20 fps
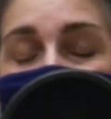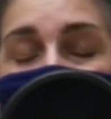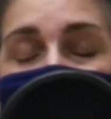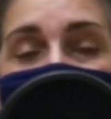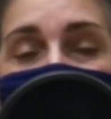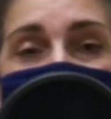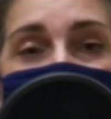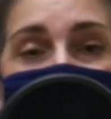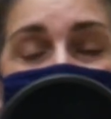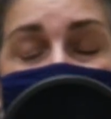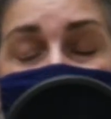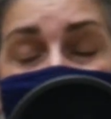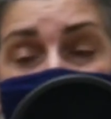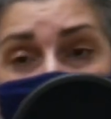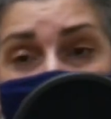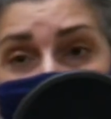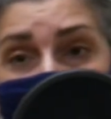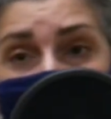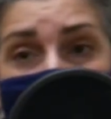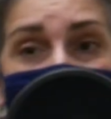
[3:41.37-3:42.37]
the best of
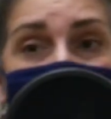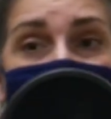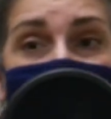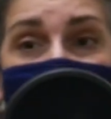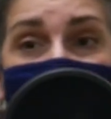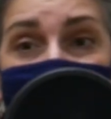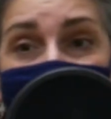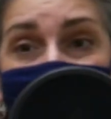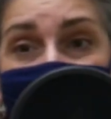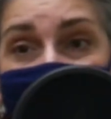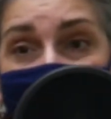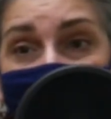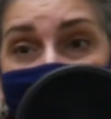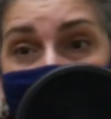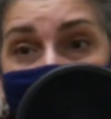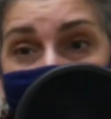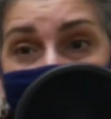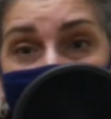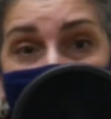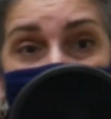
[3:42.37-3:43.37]
everything, the best sense of
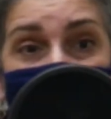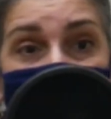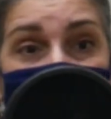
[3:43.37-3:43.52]
humor,